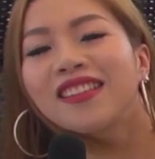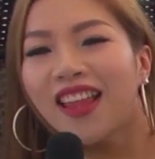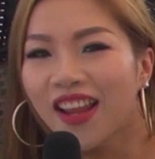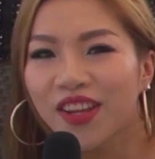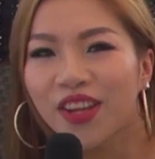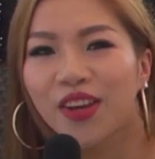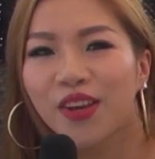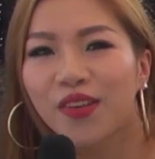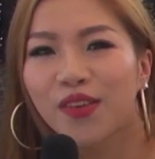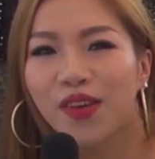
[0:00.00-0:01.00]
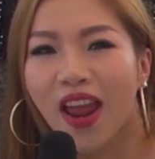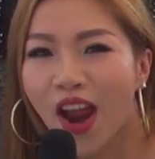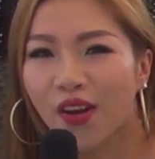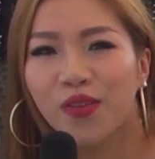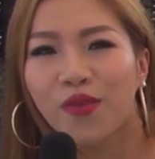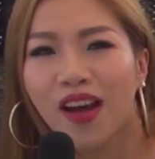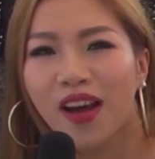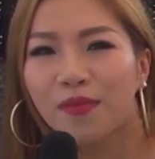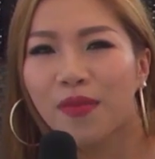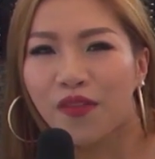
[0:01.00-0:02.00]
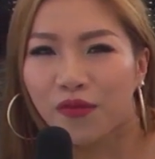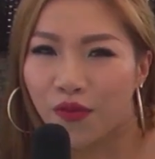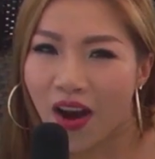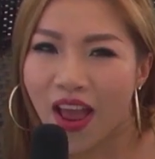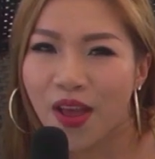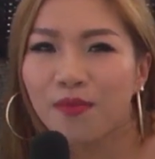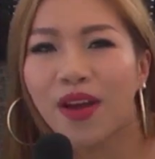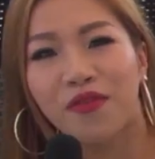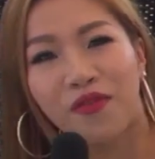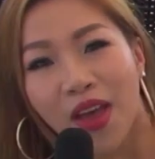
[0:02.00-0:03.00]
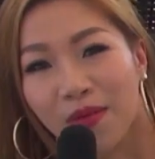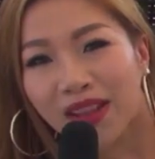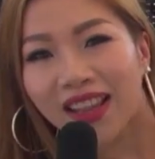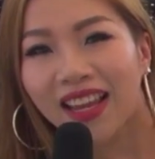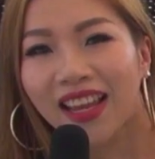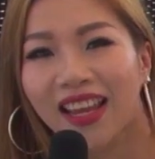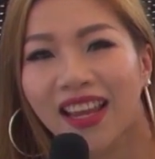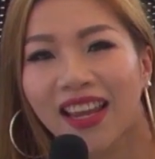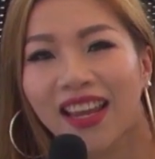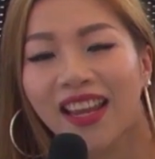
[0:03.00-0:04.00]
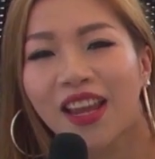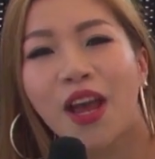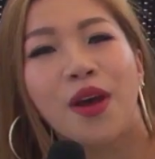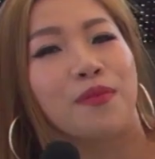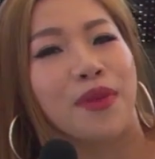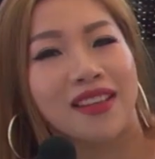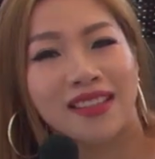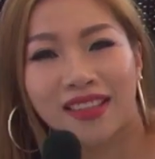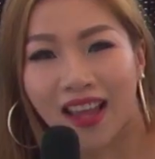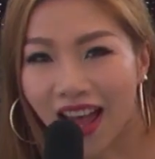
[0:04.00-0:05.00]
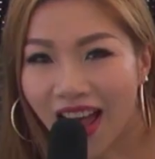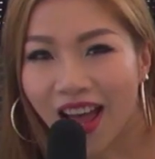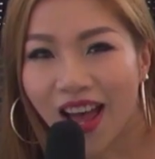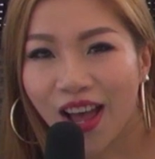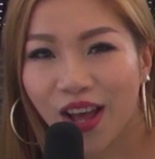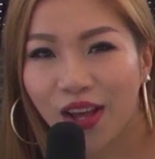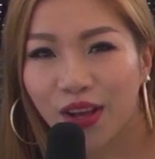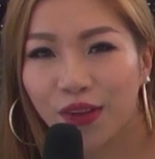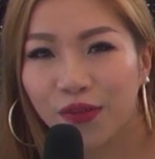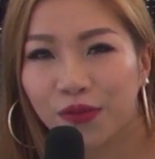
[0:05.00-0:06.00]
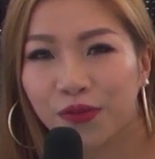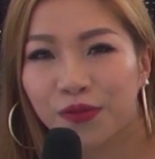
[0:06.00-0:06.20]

Thank you everyone, my friend, my family, my staff.